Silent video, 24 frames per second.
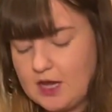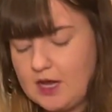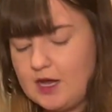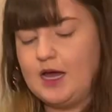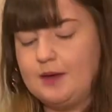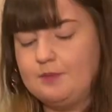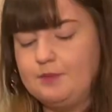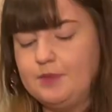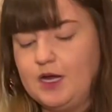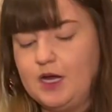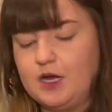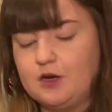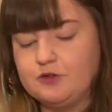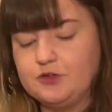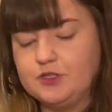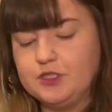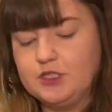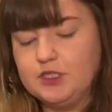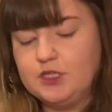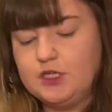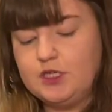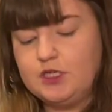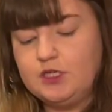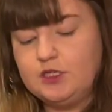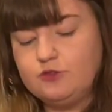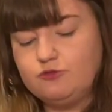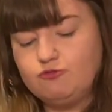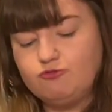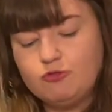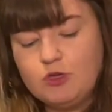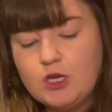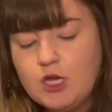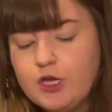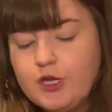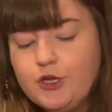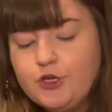I'm not really
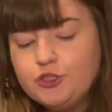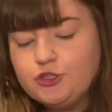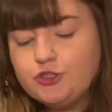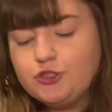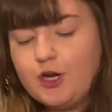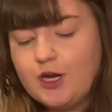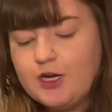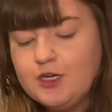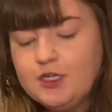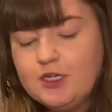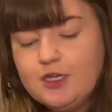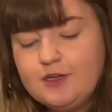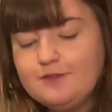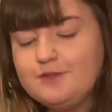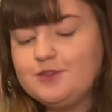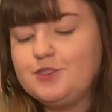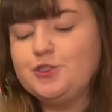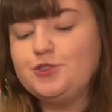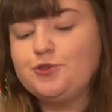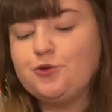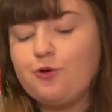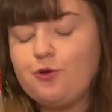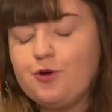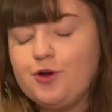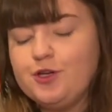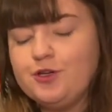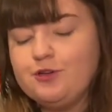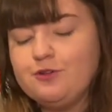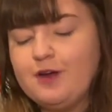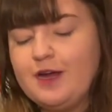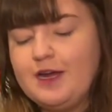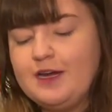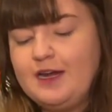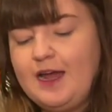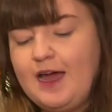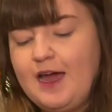trying to give a tutorial
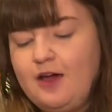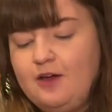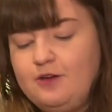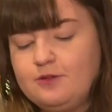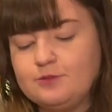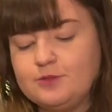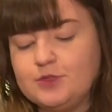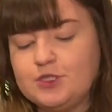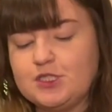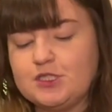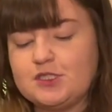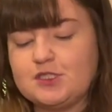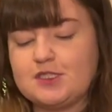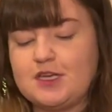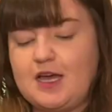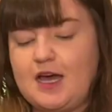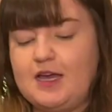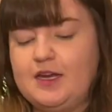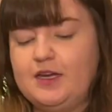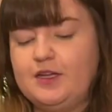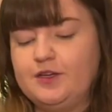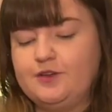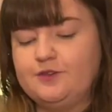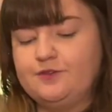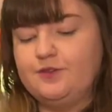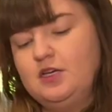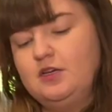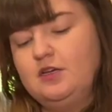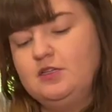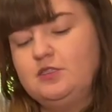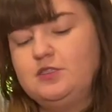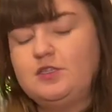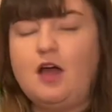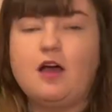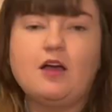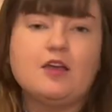right now. I'm just kind of
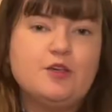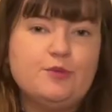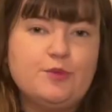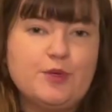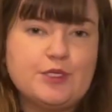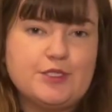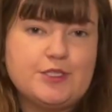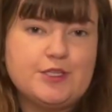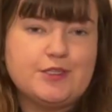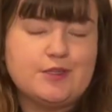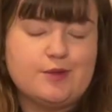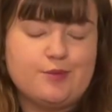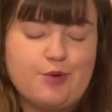documenting the